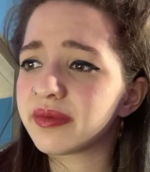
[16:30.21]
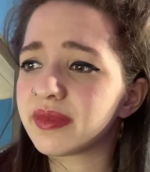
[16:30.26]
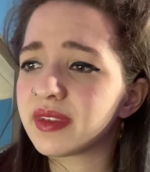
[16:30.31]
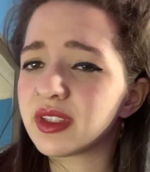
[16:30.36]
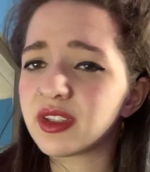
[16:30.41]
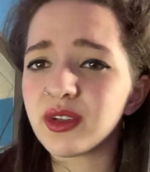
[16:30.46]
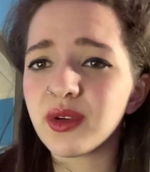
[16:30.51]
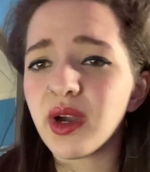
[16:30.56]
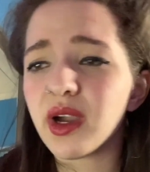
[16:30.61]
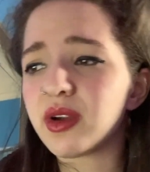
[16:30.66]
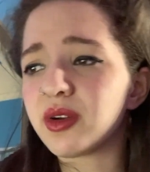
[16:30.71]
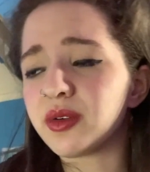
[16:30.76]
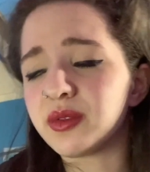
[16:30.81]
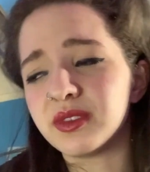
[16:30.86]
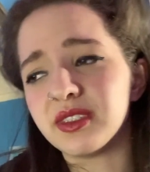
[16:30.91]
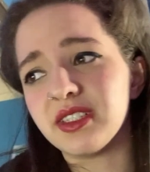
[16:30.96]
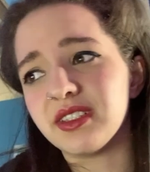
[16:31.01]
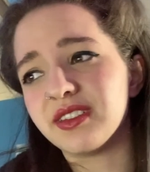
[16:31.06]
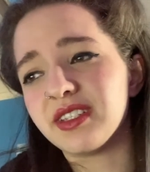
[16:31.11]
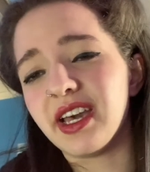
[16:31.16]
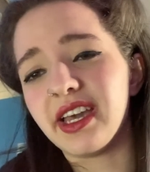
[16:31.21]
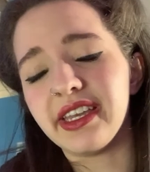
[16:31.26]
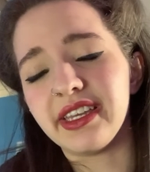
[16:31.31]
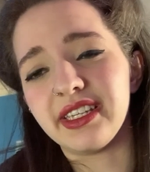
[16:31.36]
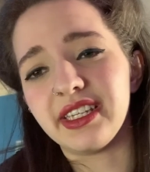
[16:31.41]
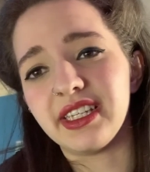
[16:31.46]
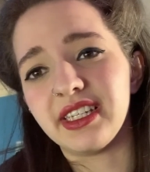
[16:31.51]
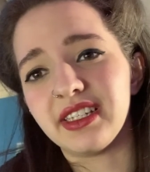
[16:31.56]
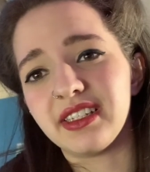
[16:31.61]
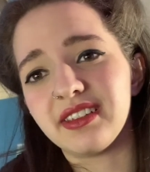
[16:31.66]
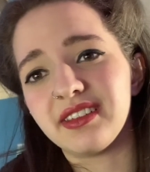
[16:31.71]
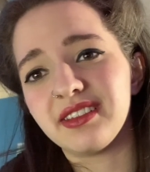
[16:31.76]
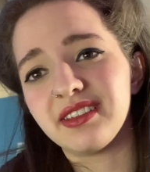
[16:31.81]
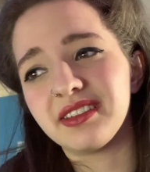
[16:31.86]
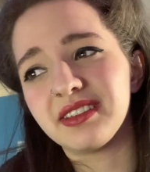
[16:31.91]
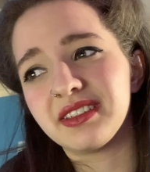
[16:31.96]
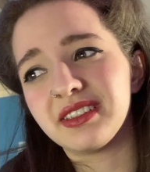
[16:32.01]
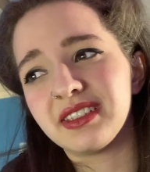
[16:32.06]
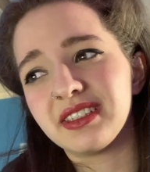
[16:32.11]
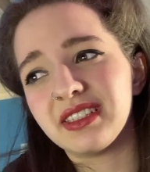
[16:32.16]
into our own society,
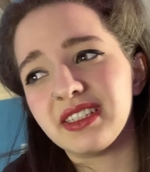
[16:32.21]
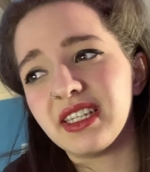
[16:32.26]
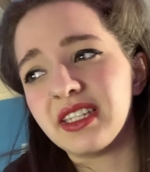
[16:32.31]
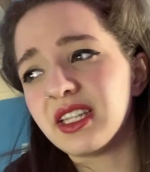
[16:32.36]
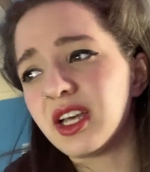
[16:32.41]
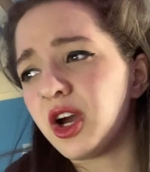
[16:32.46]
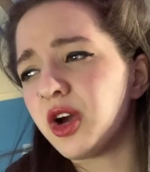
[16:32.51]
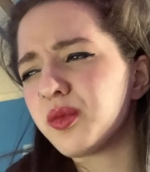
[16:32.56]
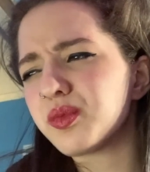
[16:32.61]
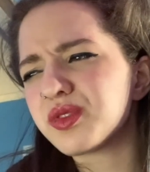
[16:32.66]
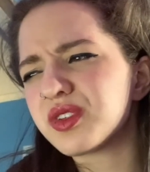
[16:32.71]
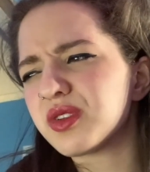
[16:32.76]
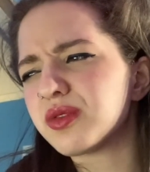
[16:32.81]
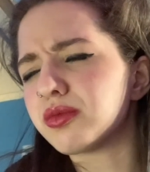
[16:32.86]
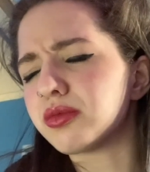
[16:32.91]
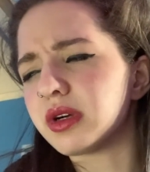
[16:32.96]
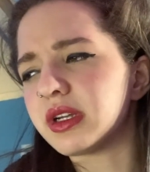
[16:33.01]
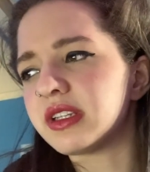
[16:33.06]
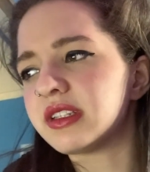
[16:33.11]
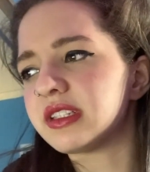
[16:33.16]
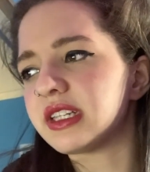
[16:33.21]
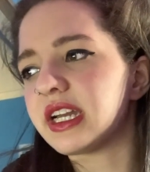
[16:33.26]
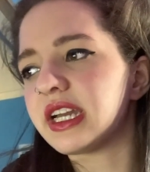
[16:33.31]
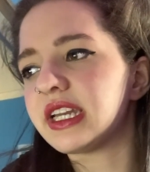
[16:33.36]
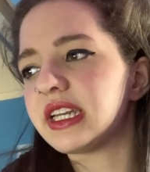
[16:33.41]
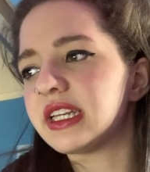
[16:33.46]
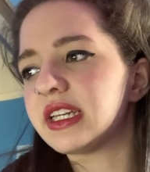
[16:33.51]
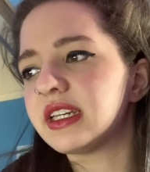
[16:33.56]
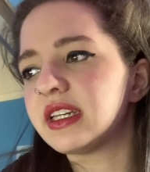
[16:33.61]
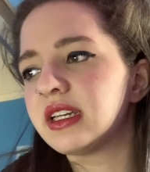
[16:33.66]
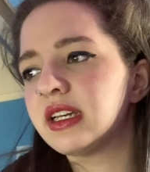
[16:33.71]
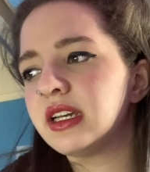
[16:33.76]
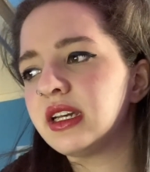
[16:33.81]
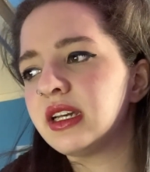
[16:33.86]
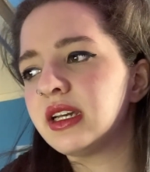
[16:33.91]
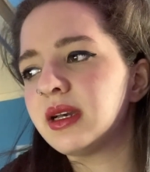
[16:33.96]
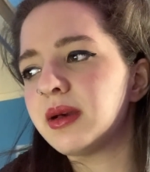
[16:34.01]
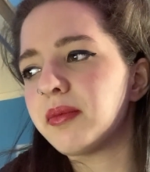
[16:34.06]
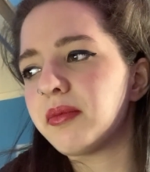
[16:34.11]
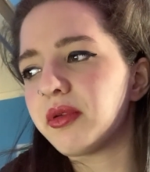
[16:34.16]
in the hopes of one day
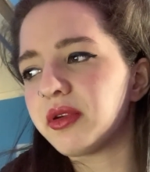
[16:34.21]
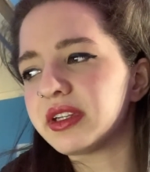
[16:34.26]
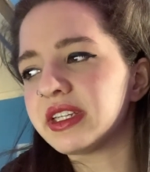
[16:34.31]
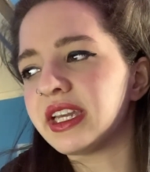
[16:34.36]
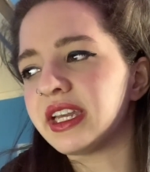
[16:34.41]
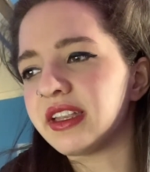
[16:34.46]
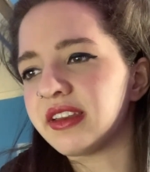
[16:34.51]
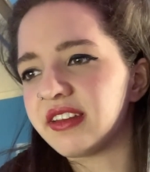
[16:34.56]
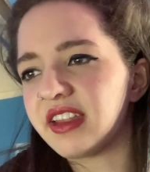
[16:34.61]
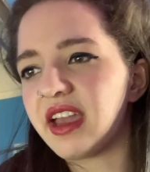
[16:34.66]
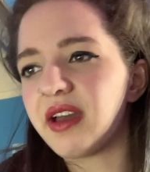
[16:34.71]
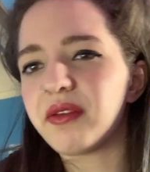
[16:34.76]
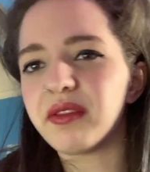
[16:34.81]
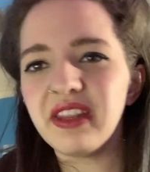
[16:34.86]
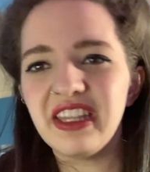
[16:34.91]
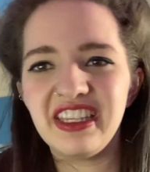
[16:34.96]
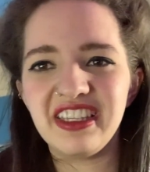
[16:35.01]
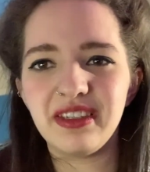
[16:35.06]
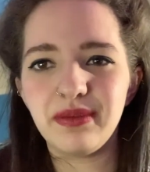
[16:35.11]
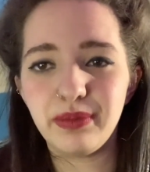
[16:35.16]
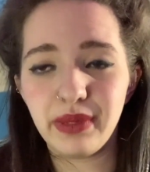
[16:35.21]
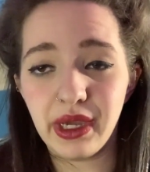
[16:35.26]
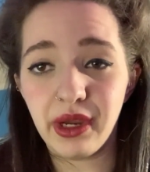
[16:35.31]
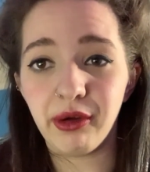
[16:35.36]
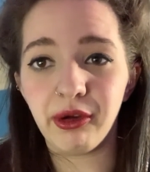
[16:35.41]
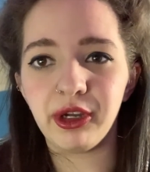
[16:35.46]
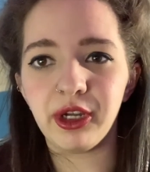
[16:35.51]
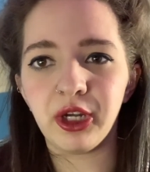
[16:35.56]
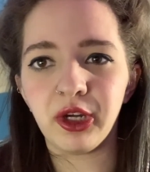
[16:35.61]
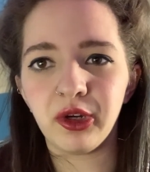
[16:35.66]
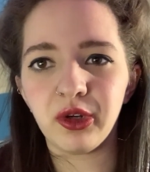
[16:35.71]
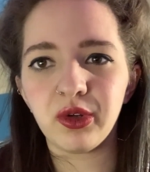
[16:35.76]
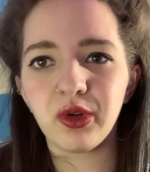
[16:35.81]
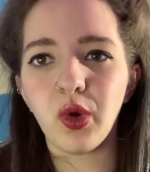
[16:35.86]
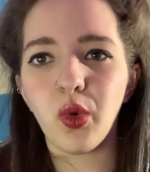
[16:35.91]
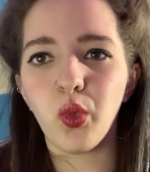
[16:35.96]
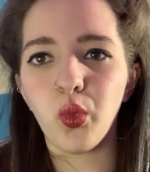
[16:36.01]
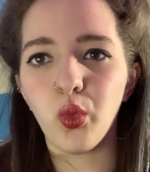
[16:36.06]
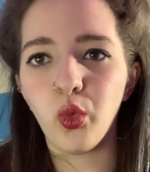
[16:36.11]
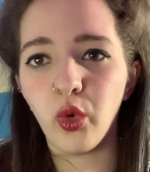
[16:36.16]
bringing down this barrier
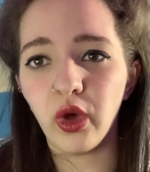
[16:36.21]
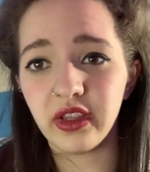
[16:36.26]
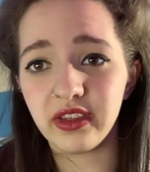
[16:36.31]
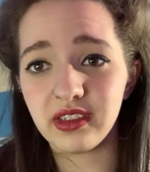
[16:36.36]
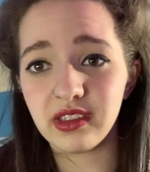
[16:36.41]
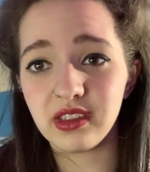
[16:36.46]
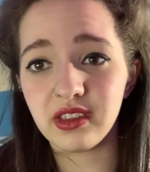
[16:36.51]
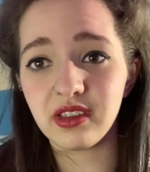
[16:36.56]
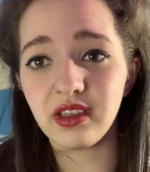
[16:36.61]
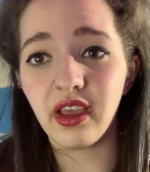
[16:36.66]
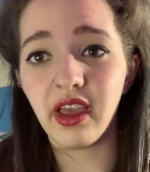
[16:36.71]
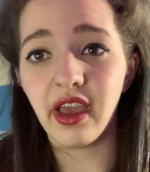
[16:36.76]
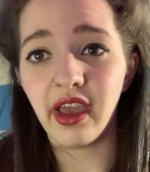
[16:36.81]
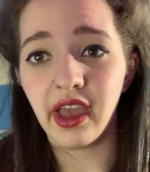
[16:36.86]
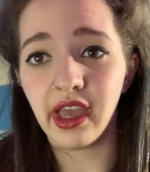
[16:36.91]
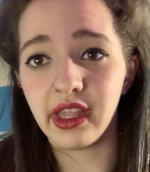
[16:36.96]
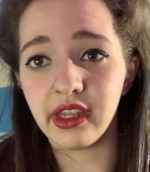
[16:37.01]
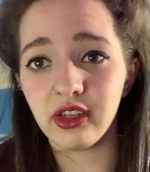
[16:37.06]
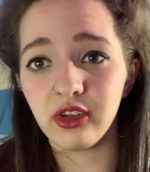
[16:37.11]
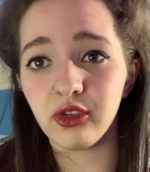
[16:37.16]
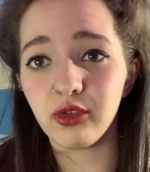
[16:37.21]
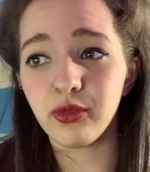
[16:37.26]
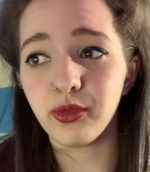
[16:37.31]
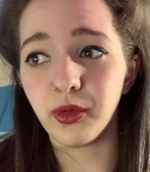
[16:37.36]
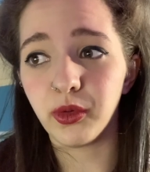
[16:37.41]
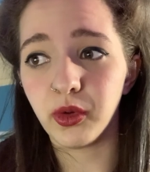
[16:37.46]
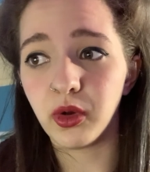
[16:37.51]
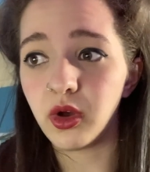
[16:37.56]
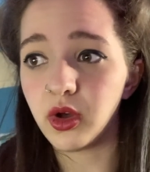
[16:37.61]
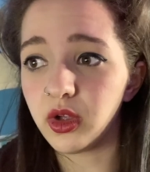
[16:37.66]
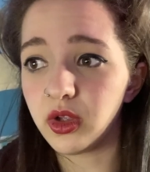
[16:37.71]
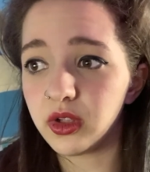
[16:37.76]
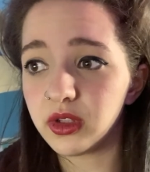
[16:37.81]
once and for all.